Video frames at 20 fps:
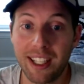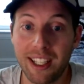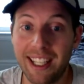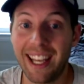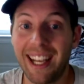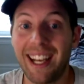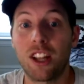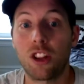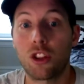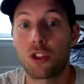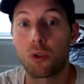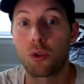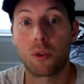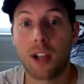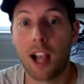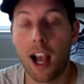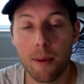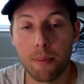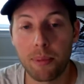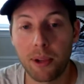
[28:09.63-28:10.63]
getting through
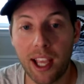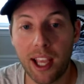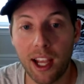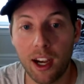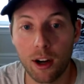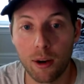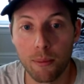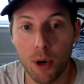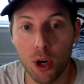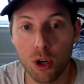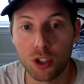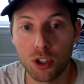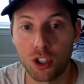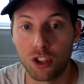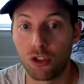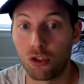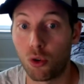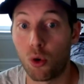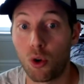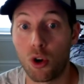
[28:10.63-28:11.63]
complicated
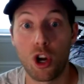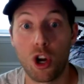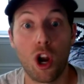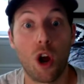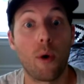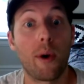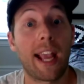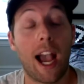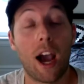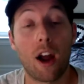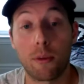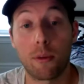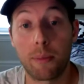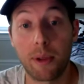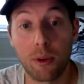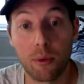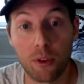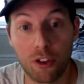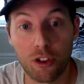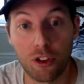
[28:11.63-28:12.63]
emotions, or knowing how to
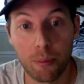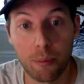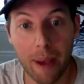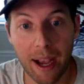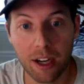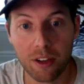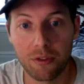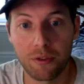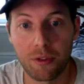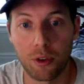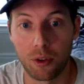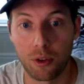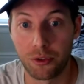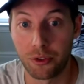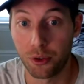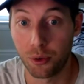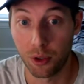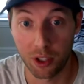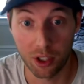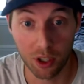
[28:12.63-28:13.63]
be respectful
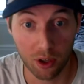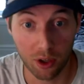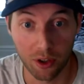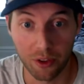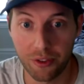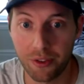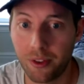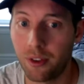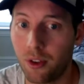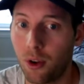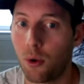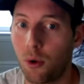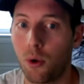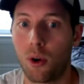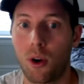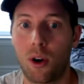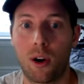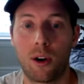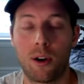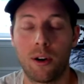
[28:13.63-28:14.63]
to adults,
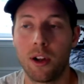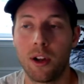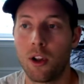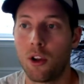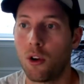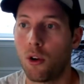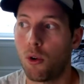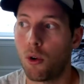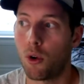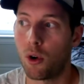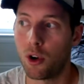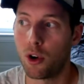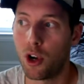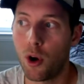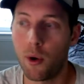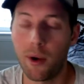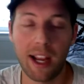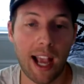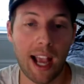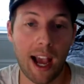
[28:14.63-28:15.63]
or, or
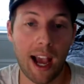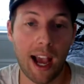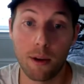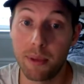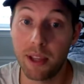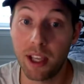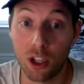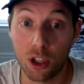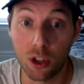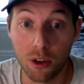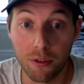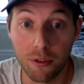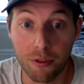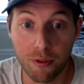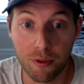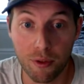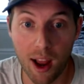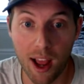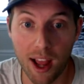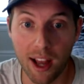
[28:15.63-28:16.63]
knowing how to be a good
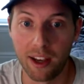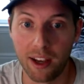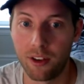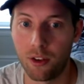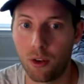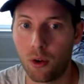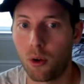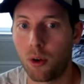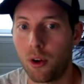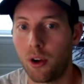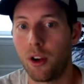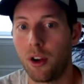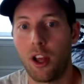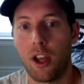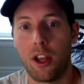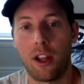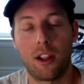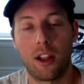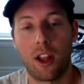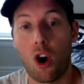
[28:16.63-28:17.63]
friend, or
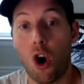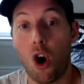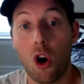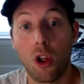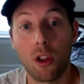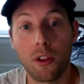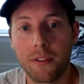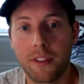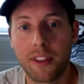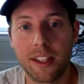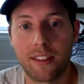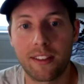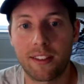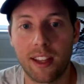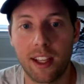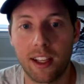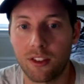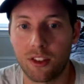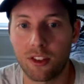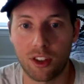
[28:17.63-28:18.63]
all of these
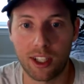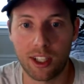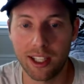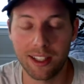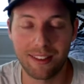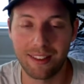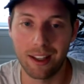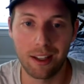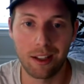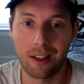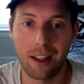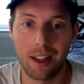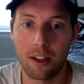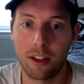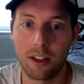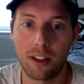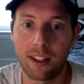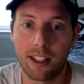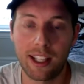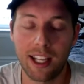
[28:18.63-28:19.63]
things are kids that
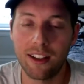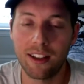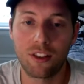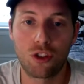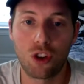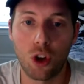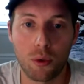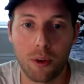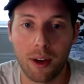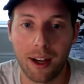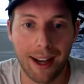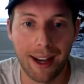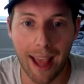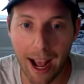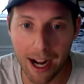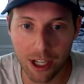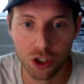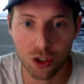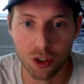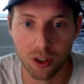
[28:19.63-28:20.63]
kids don't
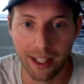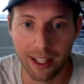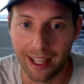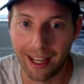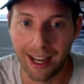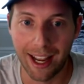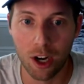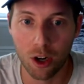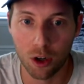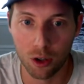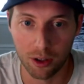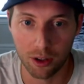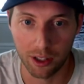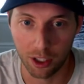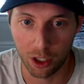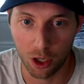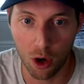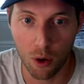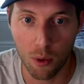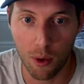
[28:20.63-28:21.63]
naturally inherently
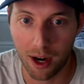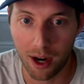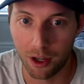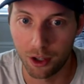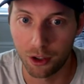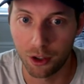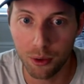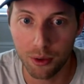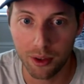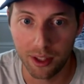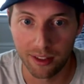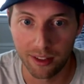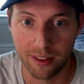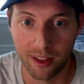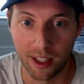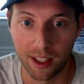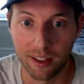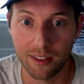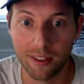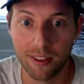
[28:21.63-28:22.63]
know how to do these
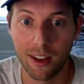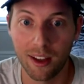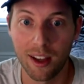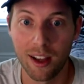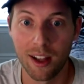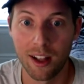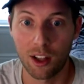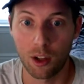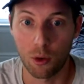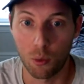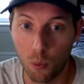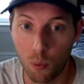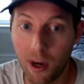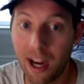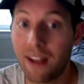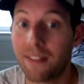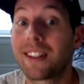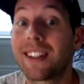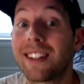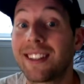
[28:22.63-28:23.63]
things. We
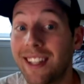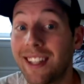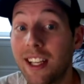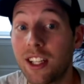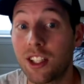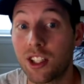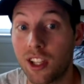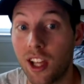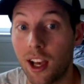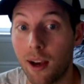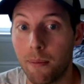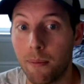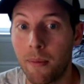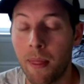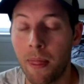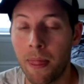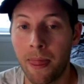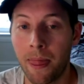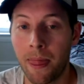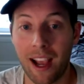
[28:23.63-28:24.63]
have to teach them.
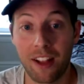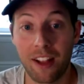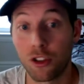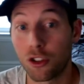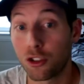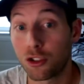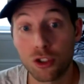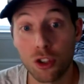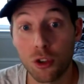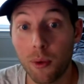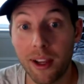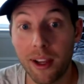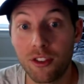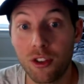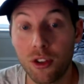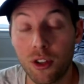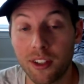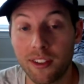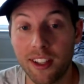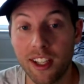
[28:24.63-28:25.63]
And there's two ways
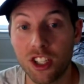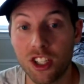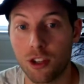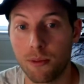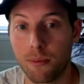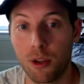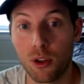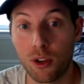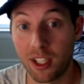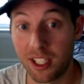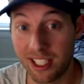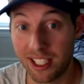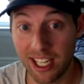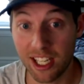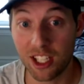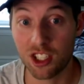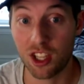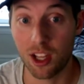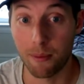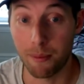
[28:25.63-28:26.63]
you can teach them. You can
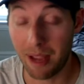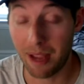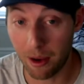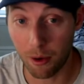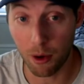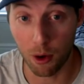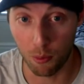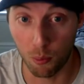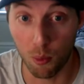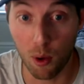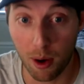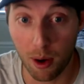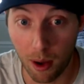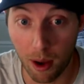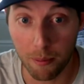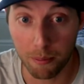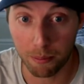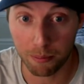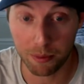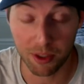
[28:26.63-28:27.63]
teach them in what
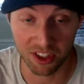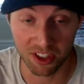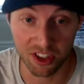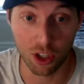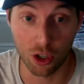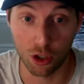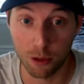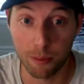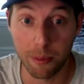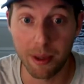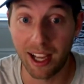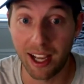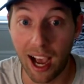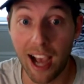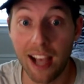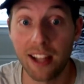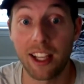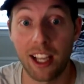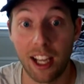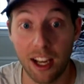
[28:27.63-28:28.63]
I consider to be
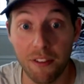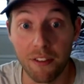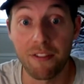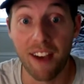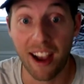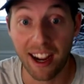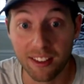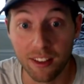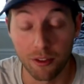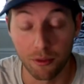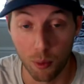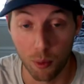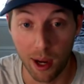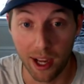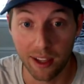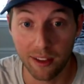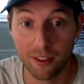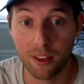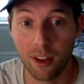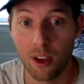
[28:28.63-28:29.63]
highly ineffective
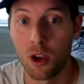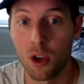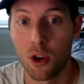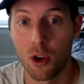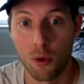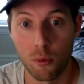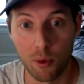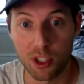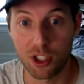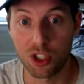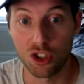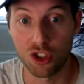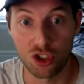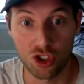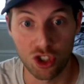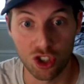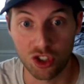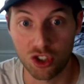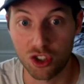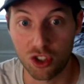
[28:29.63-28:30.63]
ways, which is
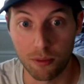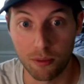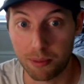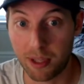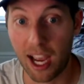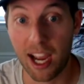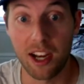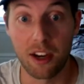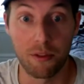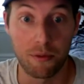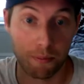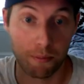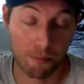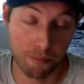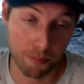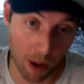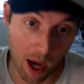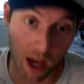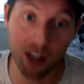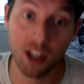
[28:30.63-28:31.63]
just to kind of
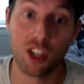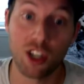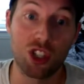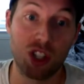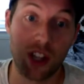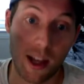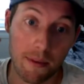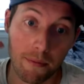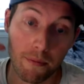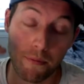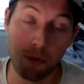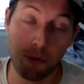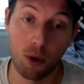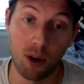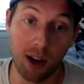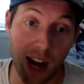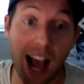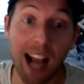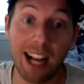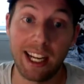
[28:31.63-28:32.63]
punish them for
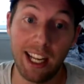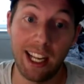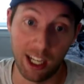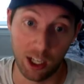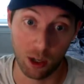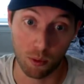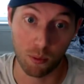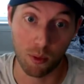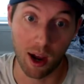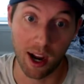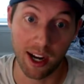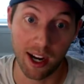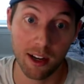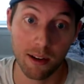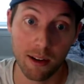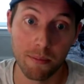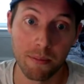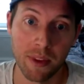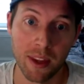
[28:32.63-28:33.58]
not getting it right.